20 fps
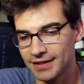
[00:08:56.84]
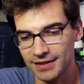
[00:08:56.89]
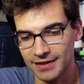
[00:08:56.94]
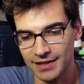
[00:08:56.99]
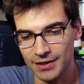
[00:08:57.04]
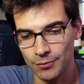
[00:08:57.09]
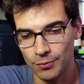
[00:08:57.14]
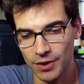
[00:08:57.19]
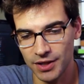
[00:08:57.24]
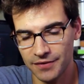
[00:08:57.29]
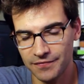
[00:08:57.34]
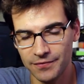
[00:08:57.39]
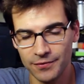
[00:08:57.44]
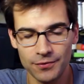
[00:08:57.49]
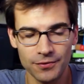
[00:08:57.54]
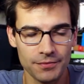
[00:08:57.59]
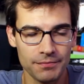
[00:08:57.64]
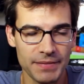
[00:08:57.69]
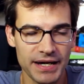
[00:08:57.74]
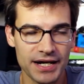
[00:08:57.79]
The
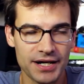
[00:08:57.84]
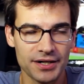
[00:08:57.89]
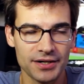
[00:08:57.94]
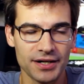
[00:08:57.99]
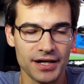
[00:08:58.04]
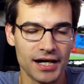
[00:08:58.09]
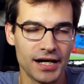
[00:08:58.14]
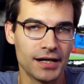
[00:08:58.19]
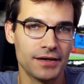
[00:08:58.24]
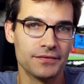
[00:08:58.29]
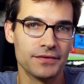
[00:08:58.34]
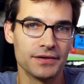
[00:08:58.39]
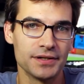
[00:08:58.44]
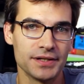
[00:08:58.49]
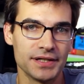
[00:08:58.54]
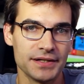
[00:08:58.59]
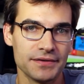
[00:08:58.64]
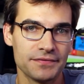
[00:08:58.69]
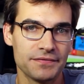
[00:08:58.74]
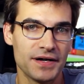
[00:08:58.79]
wonderful maker of
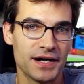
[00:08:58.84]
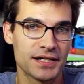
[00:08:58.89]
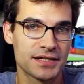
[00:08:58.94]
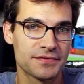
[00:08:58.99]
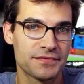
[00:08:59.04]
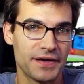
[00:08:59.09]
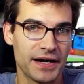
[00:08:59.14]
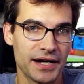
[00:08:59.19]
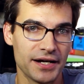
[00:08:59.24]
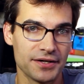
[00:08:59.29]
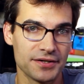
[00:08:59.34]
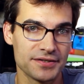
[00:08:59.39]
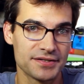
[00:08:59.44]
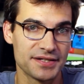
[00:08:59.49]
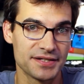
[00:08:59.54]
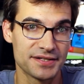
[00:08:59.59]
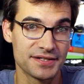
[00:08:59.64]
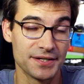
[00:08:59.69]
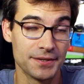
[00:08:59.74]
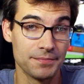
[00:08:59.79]
the Foxfire
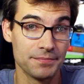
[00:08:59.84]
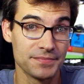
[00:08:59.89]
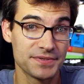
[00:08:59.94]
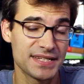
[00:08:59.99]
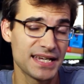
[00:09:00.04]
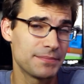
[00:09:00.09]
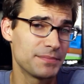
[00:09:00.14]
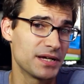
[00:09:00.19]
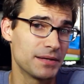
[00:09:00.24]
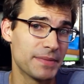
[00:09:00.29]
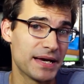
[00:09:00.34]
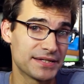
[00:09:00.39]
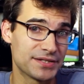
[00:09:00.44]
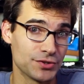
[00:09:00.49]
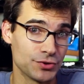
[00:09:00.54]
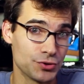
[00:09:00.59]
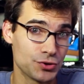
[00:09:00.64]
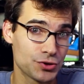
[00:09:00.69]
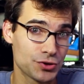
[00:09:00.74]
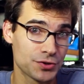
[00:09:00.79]
system sent me a
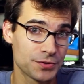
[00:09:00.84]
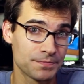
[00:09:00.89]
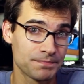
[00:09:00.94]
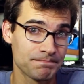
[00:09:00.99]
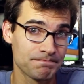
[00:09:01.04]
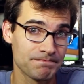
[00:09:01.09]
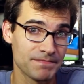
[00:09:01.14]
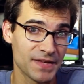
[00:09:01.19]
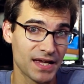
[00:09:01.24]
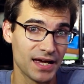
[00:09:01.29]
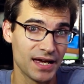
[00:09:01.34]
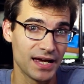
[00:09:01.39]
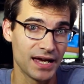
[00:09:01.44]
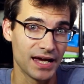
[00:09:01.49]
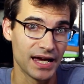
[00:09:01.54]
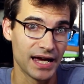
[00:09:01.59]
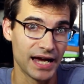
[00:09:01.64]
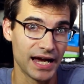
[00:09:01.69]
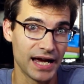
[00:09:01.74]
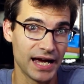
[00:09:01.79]
message
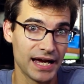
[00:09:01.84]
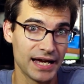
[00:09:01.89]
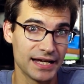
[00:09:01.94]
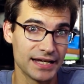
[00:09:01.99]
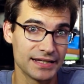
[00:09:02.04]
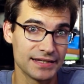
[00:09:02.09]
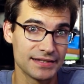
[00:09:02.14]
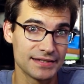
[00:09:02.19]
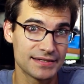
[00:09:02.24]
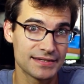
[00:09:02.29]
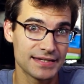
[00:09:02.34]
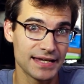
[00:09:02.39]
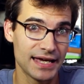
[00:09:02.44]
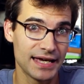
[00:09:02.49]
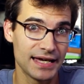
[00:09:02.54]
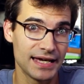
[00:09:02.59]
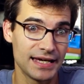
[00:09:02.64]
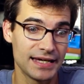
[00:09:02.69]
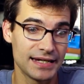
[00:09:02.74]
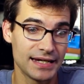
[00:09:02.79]
and
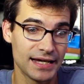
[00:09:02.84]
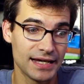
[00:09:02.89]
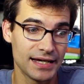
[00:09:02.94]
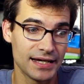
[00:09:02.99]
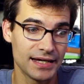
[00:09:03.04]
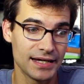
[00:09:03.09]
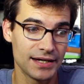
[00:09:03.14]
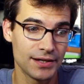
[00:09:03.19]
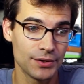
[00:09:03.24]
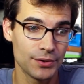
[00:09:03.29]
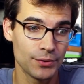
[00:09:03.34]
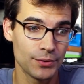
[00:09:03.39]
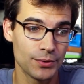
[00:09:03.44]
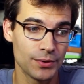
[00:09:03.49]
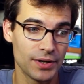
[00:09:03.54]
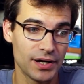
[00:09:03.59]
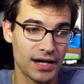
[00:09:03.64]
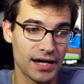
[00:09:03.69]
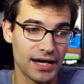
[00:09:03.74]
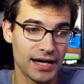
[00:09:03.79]
said,
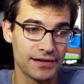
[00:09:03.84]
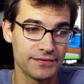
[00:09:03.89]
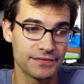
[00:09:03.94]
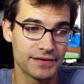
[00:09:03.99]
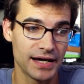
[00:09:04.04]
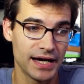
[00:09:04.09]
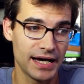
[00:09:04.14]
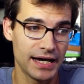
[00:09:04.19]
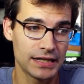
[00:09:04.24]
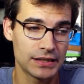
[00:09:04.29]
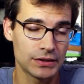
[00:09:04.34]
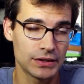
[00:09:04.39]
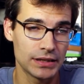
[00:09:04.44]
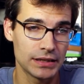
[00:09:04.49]
I've got